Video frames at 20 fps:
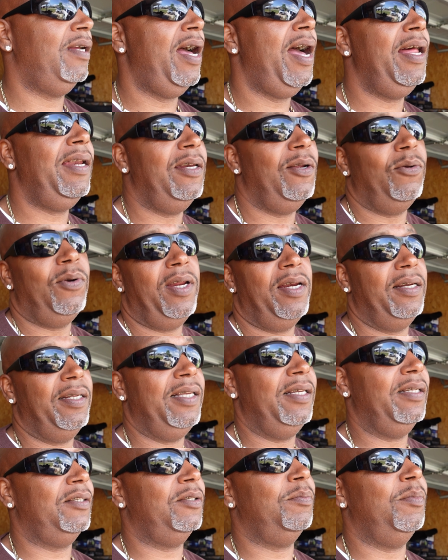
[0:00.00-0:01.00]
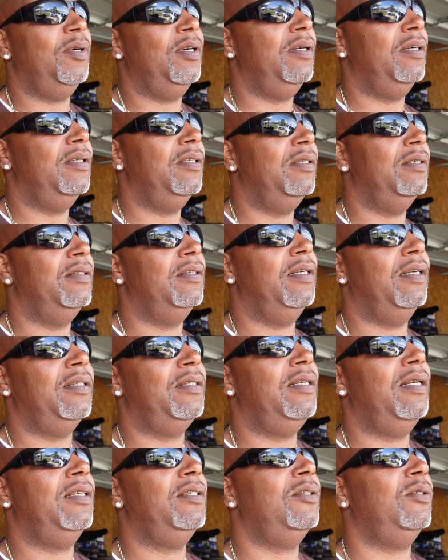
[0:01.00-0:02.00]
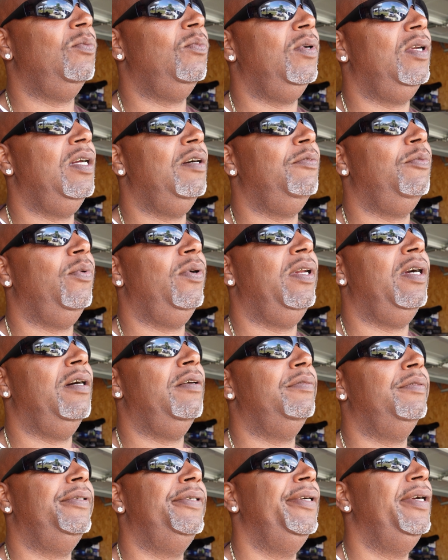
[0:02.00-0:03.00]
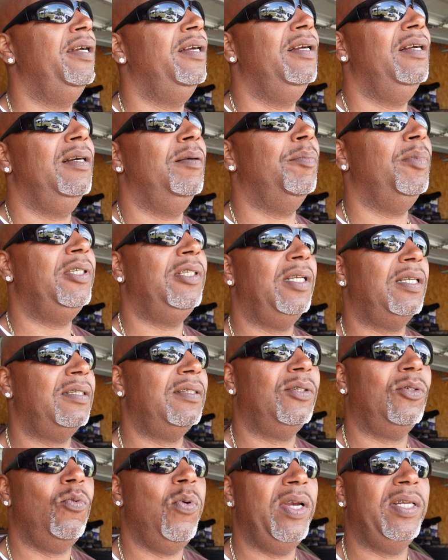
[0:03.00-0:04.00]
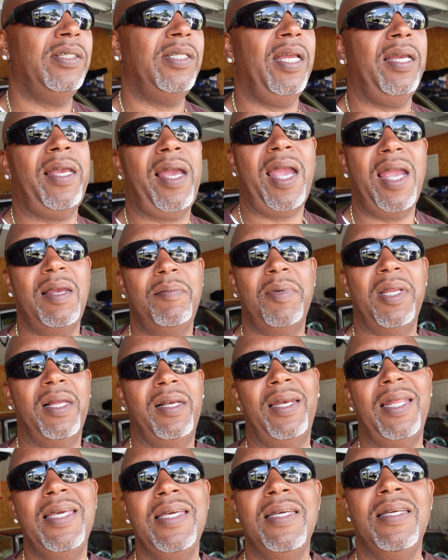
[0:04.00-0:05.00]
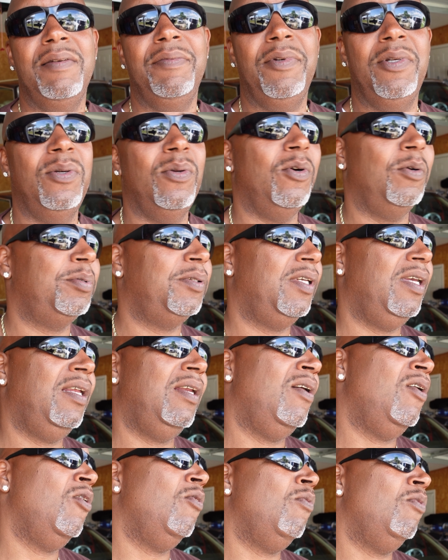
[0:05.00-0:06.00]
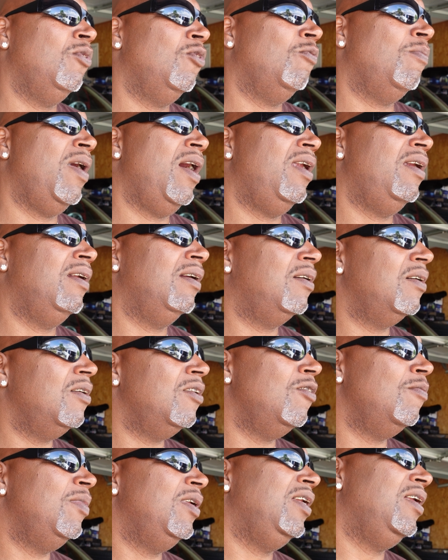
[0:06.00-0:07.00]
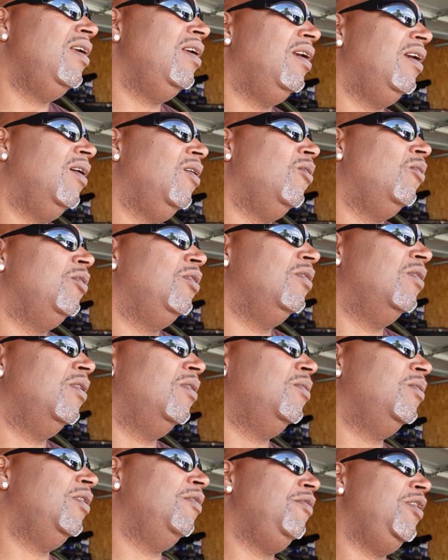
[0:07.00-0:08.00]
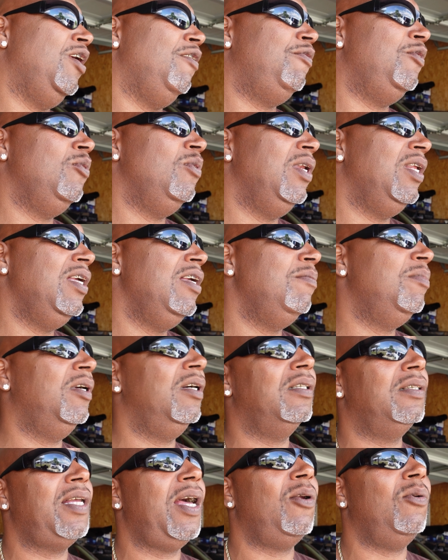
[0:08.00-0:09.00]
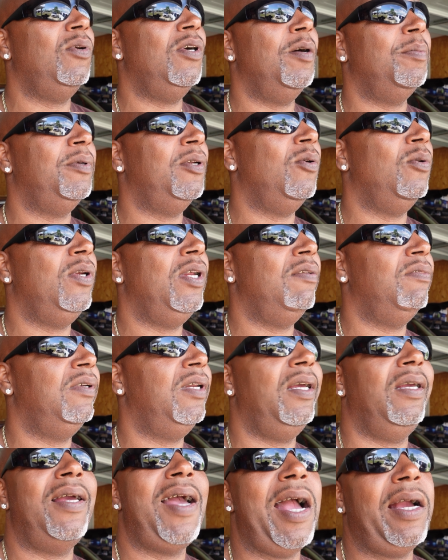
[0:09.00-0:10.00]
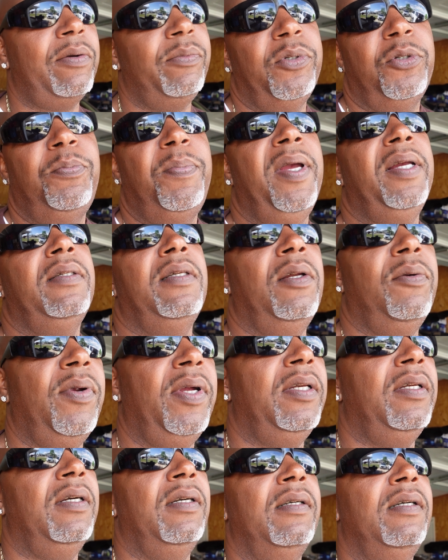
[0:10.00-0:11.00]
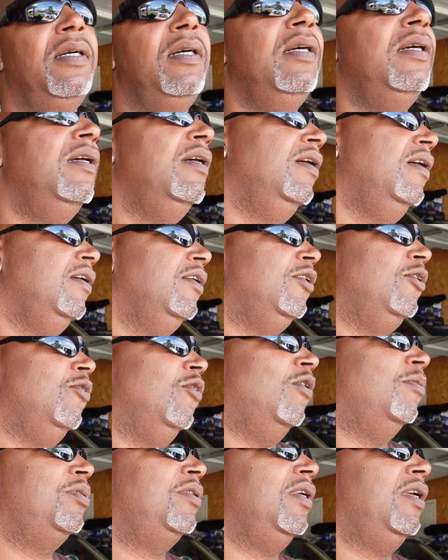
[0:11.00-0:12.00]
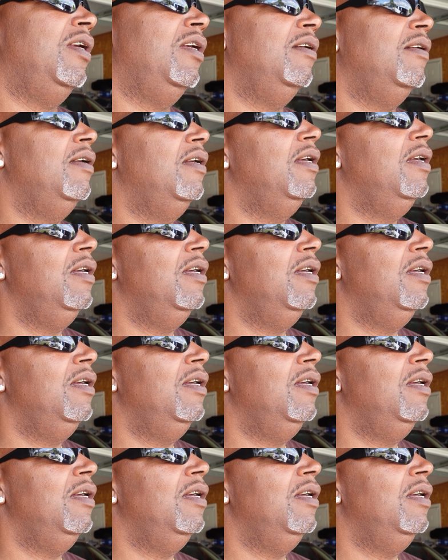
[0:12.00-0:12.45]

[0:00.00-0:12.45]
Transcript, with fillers: I know that'll get some uh, attention, whatever, whatever. But just as quick as they came, they'll leave. You know what I'm saying? I don't want nobody to come and then go. You know, if, if you leave because I don't upload every day, I can respect that right there. You know what I'm saying?